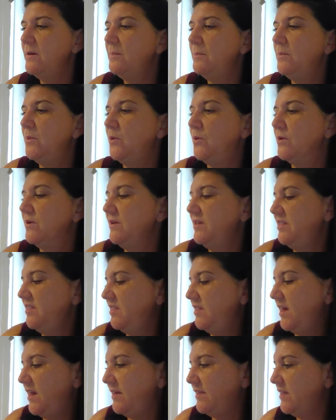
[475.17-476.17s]
more
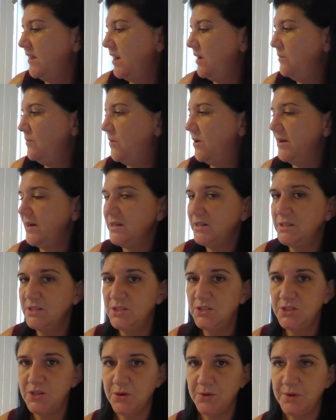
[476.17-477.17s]
thing that I wanted to
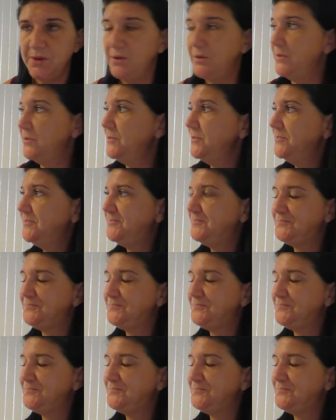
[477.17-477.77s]
show you.